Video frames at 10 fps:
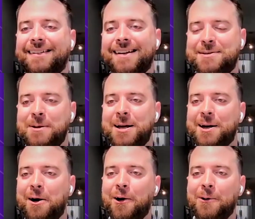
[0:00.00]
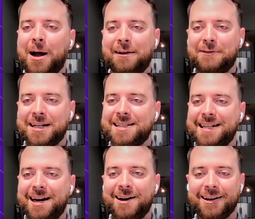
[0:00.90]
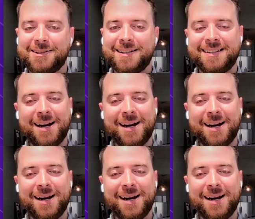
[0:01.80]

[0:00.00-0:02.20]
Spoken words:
explaining ROI via scenarios.